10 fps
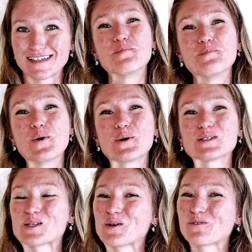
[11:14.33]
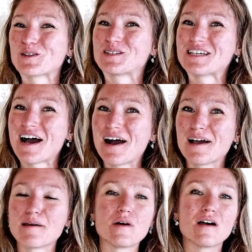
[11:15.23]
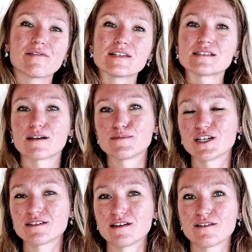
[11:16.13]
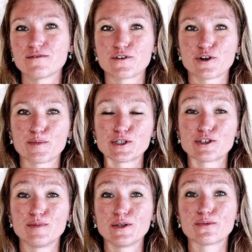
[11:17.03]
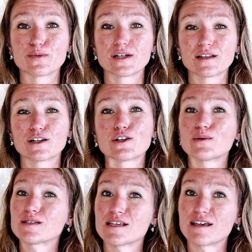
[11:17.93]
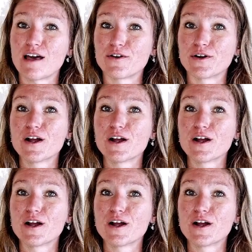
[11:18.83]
Most of the time, the subject and the verb should be really close together.